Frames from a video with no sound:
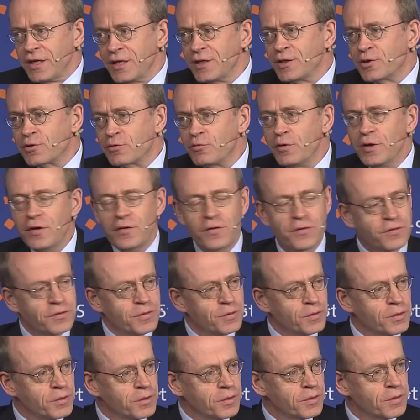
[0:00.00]
increase
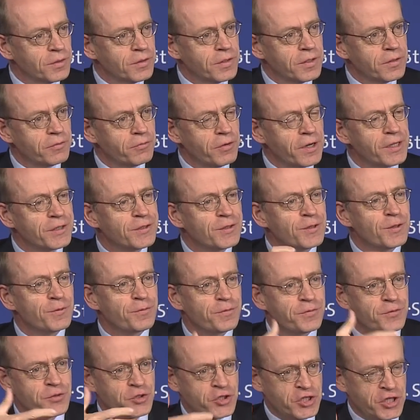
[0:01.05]
the relative
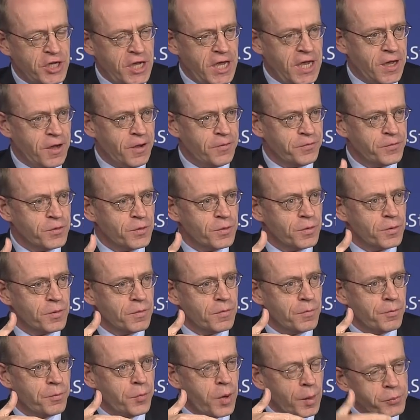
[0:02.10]
share of the
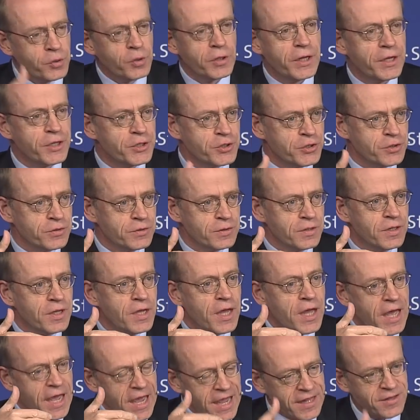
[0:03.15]
population
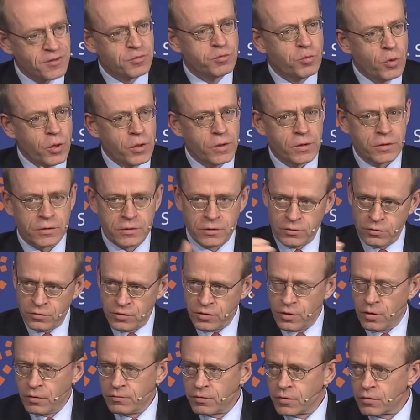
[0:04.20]
at work to
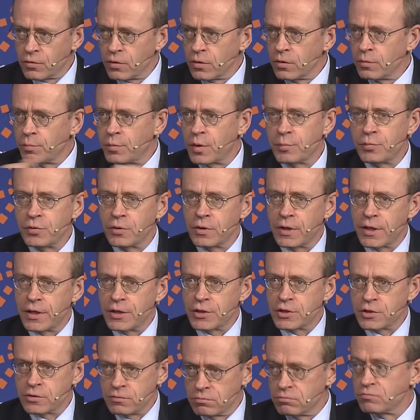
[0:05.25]
the overall
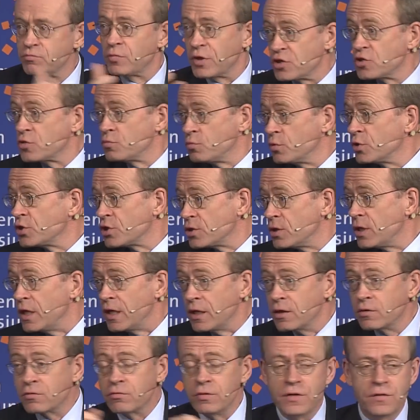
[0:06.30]
population, which would
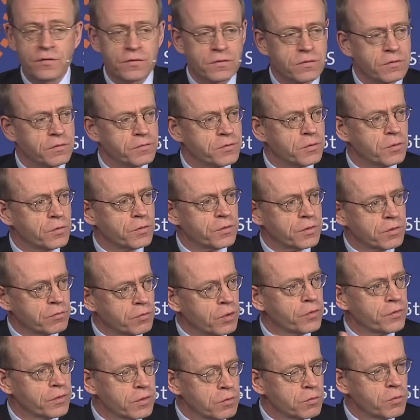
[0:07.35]
increase, of course,
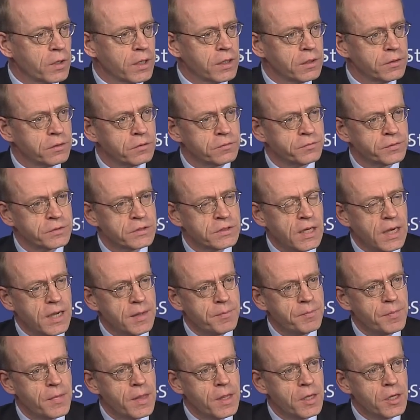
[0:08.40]
growth and wealth over
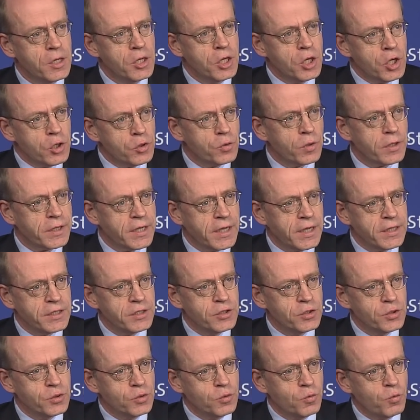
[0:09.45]
time, nor can
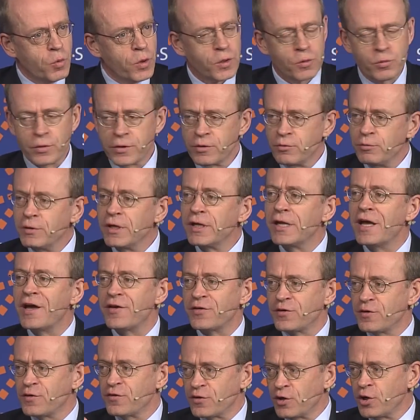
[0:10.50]
you work with the real
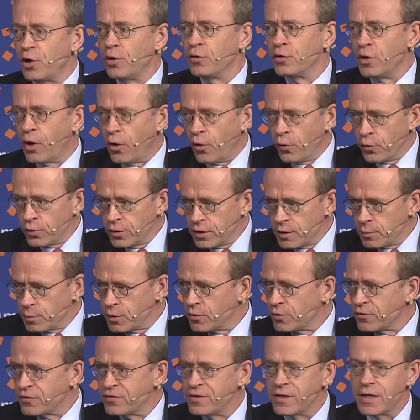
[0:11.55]
assets alone only
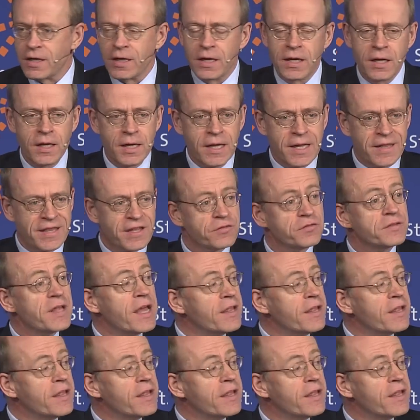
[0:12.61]
because there's an